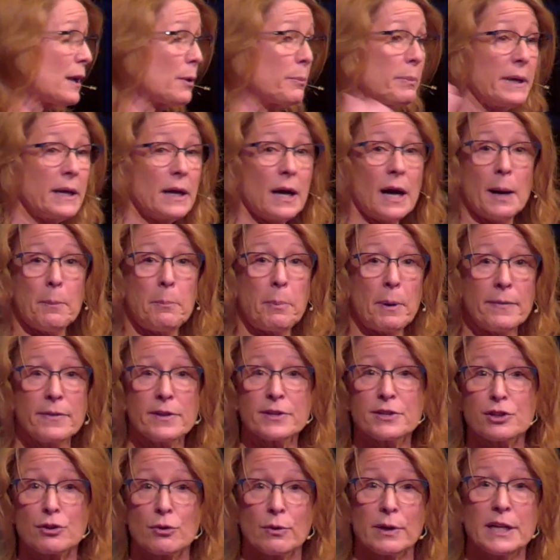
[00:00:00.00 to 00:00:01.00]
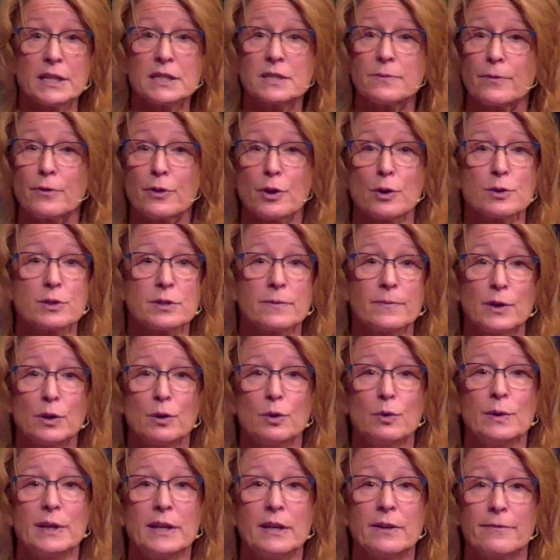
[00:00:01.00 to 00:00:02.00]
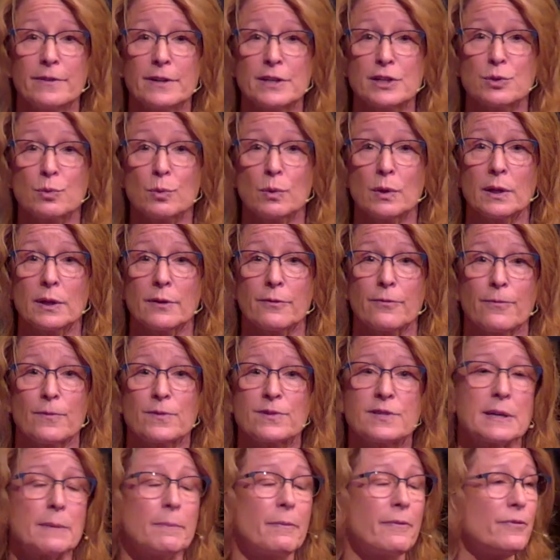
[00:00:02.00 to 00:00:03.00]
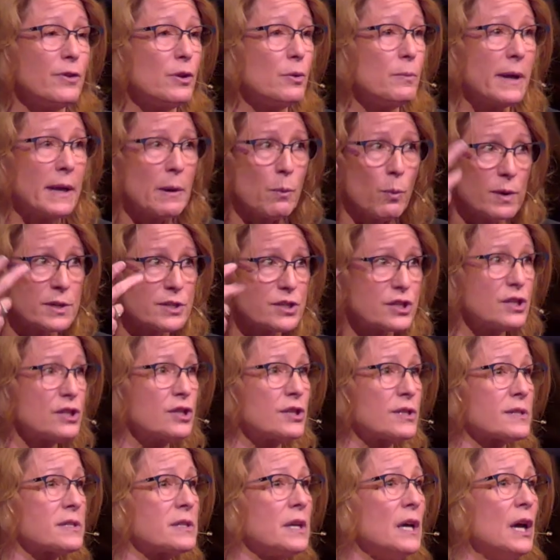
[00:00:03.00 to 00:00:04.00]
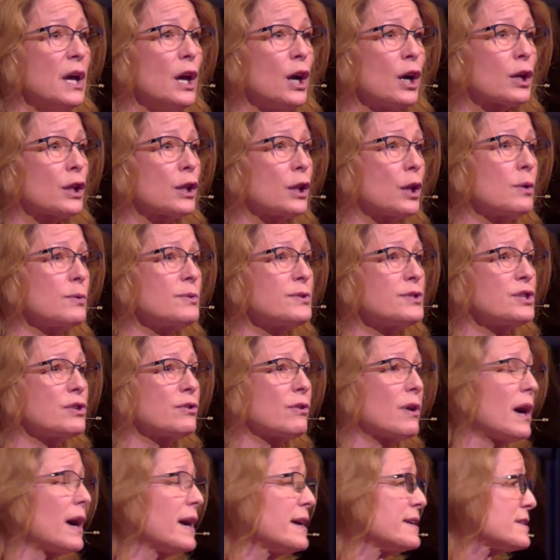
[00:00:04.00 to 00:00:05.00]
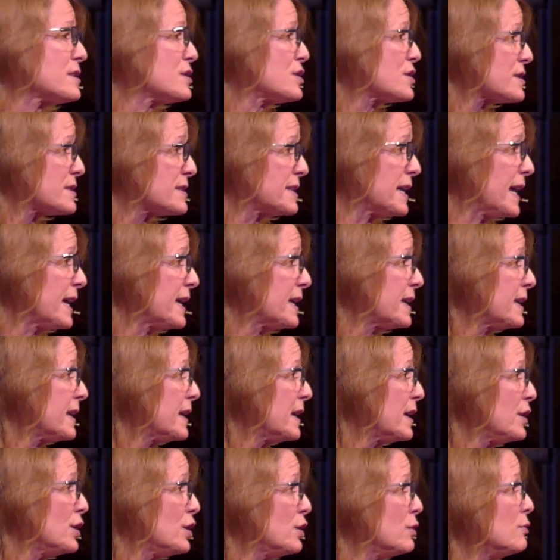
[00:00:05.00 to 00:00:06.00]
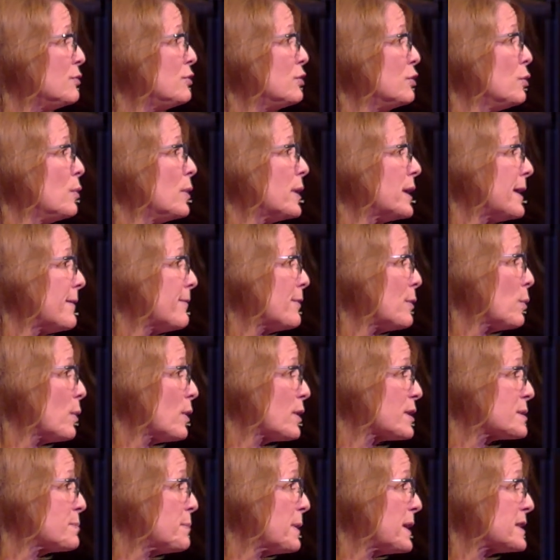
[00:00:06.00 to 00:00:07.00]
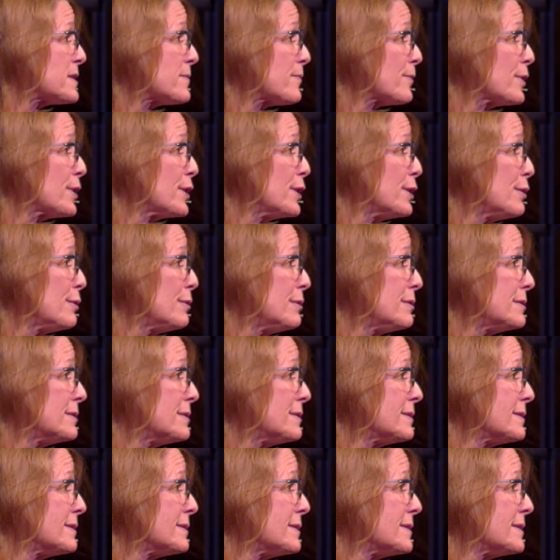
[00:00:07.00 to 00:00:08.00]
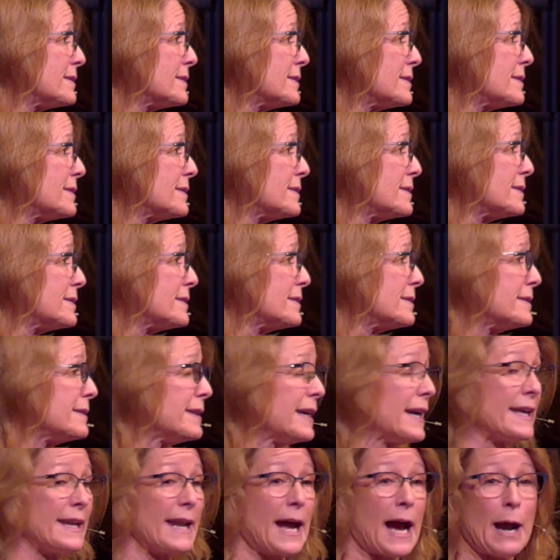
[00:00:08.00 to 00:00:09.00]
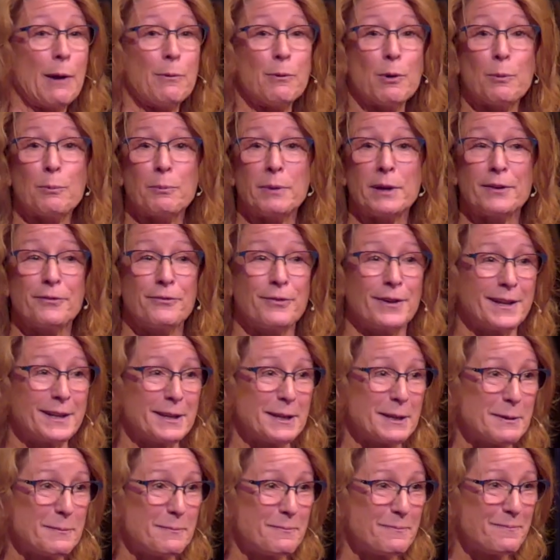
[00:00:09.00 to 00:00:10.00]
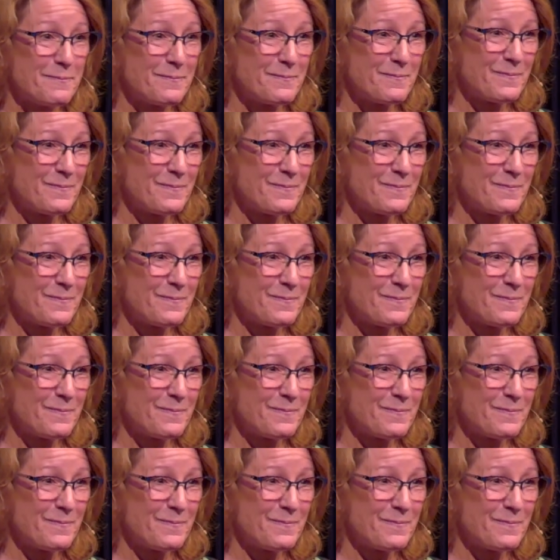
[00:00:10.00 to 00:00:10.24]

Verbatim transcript: It'll be up on the screens for those of you who need a visual, and some of you may wish to just close your eyes and just take it in. You do whatever works best for you, and I won't be offended.